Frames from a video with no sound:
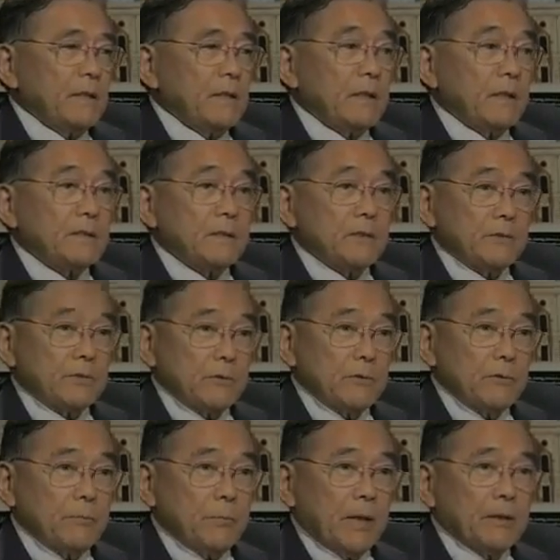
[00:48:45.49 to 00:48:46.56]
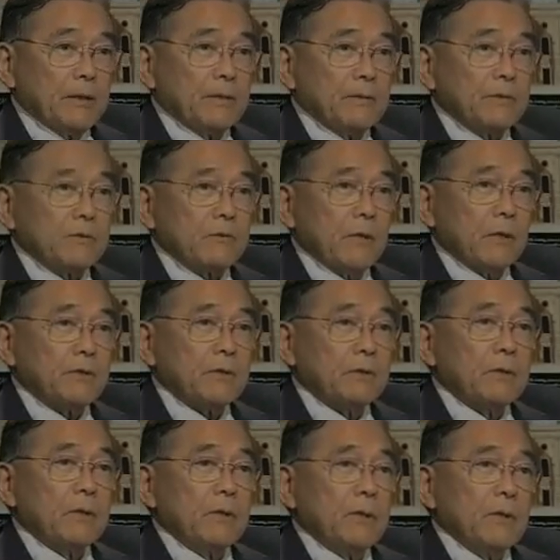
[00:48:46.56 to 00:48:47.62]
And I said, screw pilot
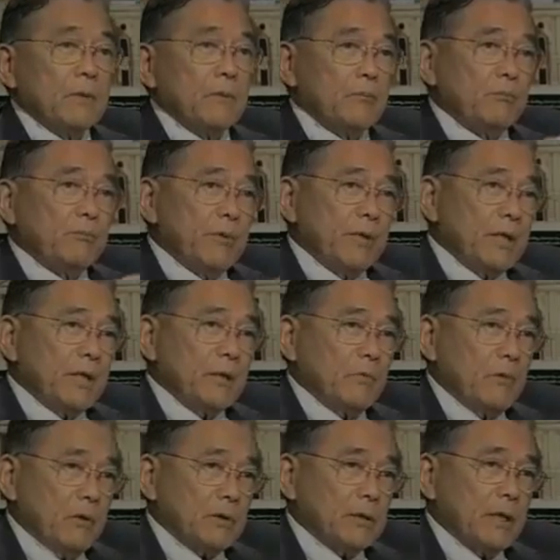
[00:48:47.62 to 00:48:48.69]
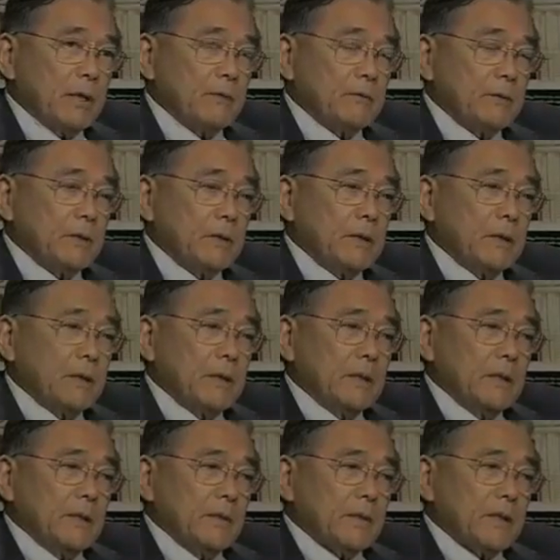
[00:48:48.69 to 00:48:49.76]
discretion, bring them all down.
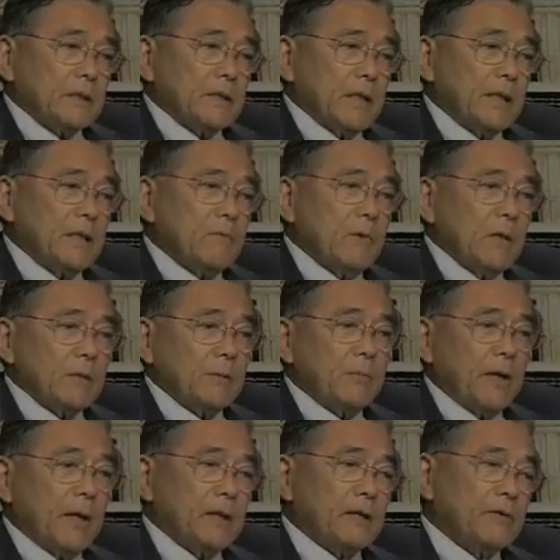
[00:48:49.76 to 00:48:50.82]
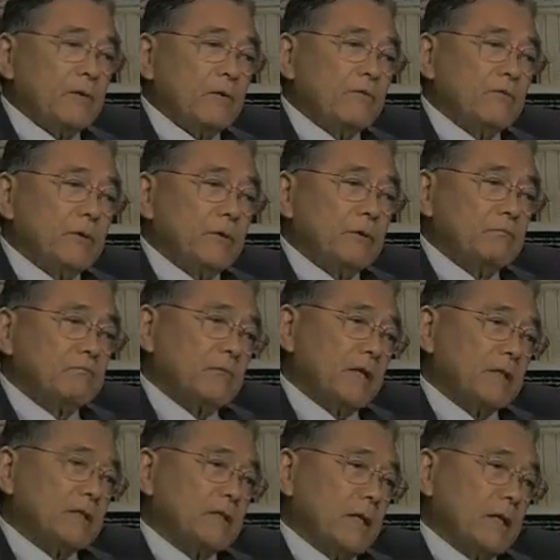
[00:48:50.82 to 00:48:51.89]
Because I didn't want to pilot over,
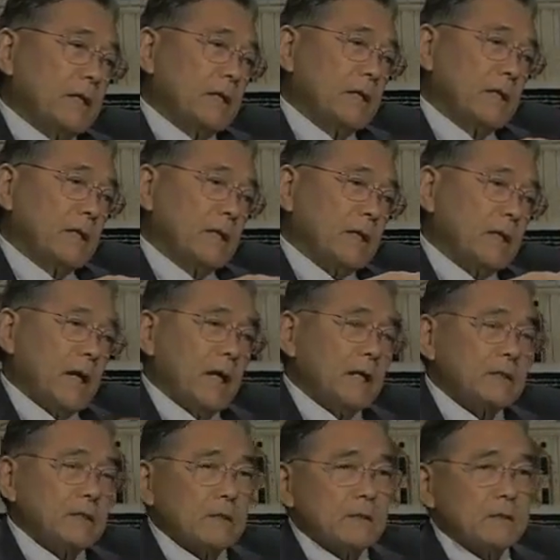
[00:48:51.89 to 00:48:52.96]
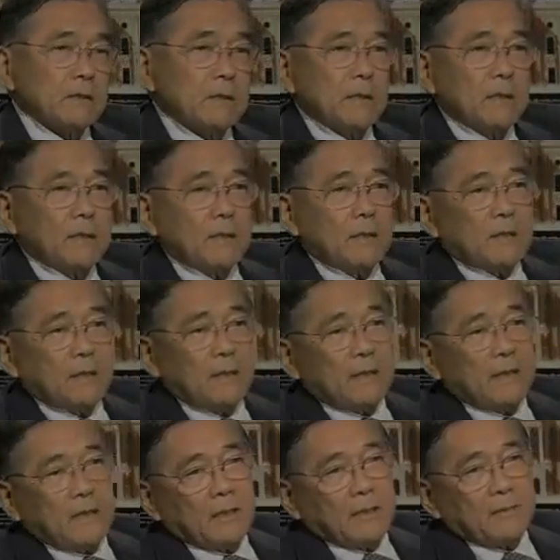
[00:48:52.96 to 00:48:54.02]
let's say, Kansas,
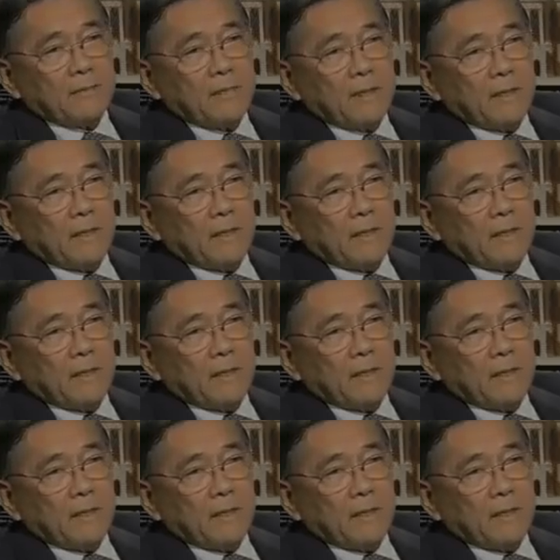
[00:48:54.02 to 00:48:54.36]
thinking,